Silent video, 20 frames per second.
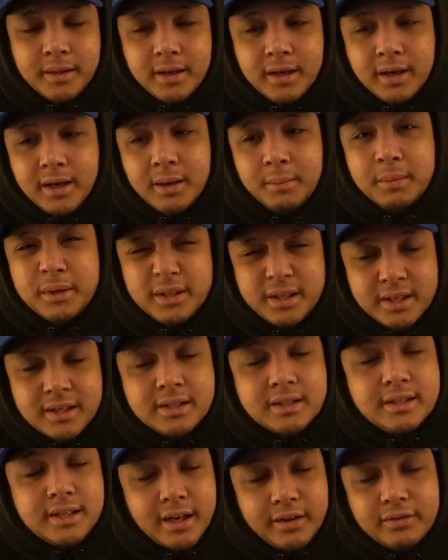But
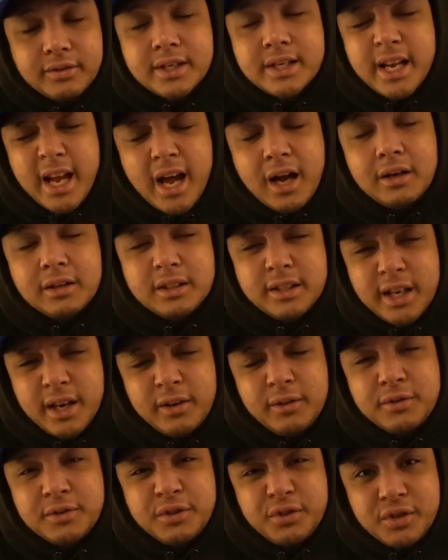it's definitely now
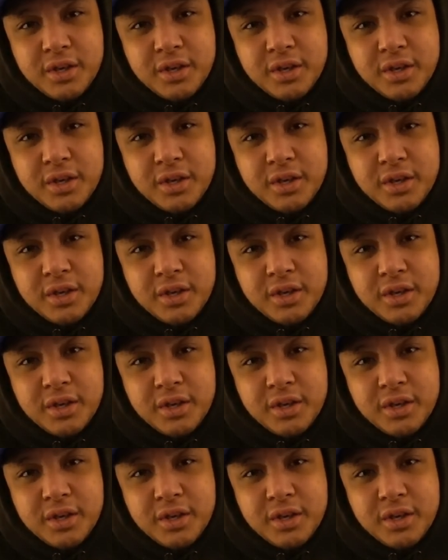Daryl's